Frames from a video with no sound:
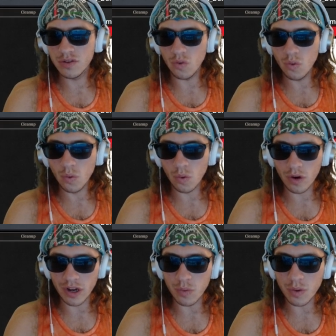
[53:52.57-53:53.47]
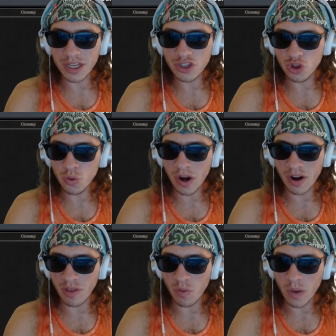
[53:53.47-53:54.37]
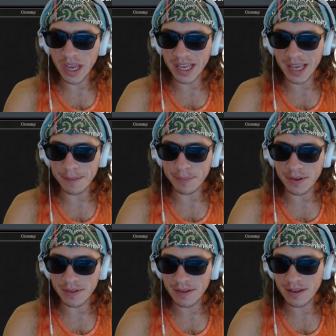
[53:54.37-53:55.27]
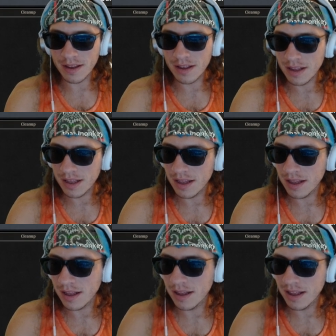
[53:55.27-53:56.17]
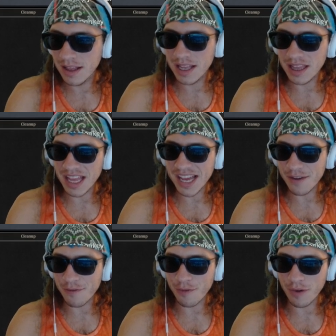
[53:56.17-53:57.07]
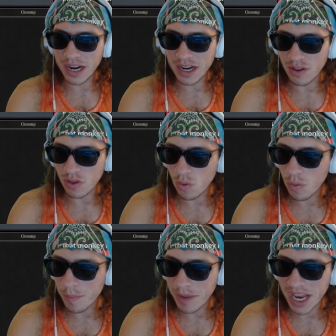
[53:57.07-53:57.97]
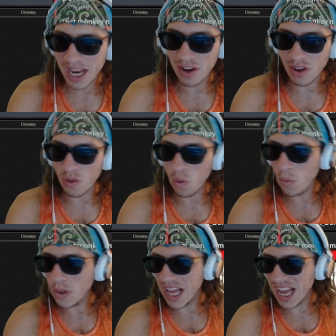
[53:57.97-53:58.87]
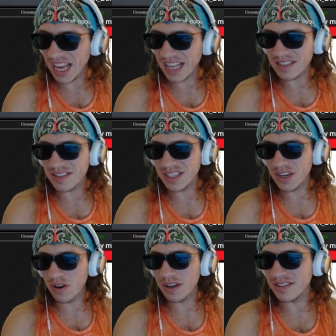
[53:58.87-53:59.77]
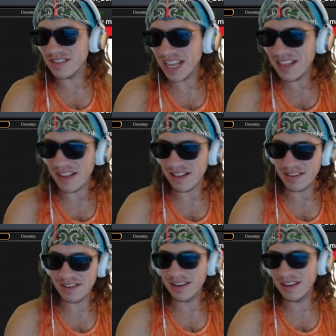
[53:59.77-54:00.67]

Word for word: Don't worry, we'll get you out of the way, Captain. Not afraid of no man or no lion, Serra Ascendant.